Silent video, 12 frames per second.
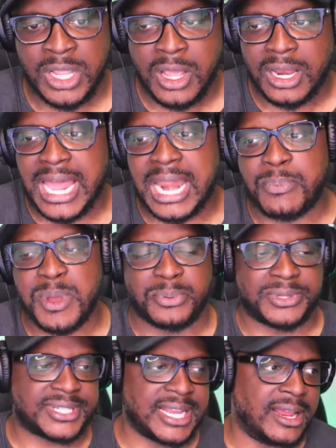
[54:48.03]
A lot of people
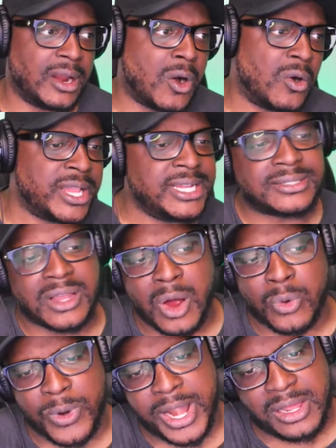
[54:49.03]
are saying, oh, he's
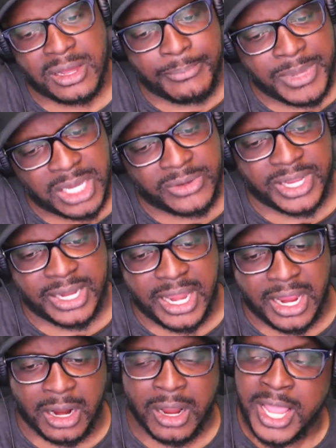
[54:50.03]
already a
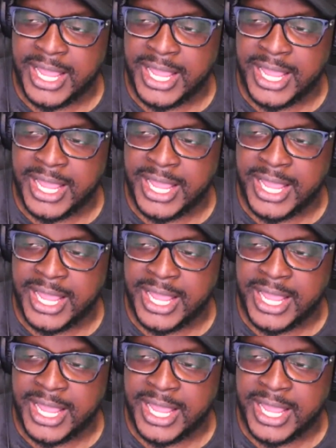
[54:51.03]
millionaire.